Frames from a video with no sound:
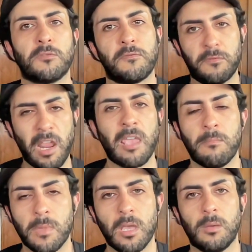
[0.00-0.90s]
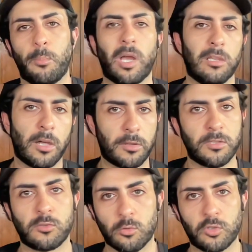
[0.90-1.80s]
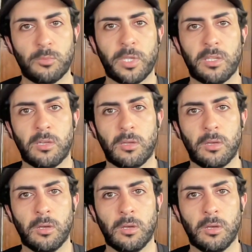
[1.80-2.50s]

frame by a of these social media